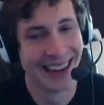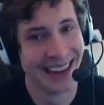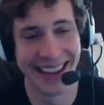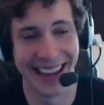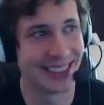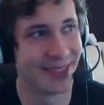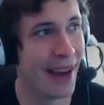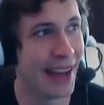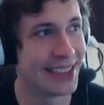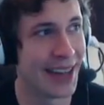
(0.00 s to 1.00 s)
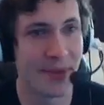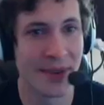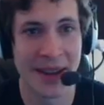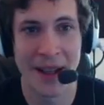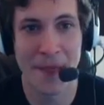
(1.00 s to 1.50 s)
That's messed up.
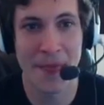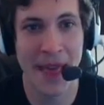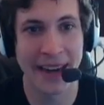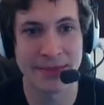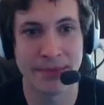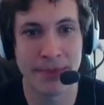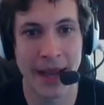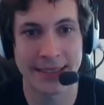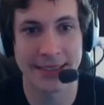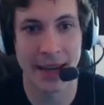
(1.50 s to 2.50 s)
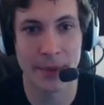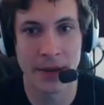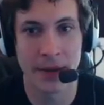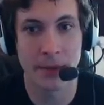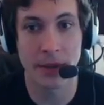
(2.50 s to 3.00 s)
That is messed up,
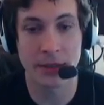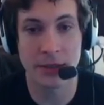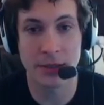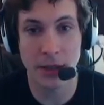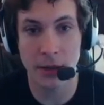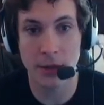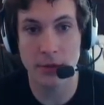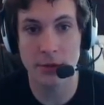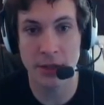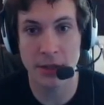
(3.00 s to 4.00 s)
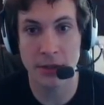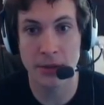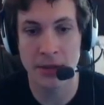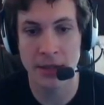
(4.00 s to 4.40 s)
but so true.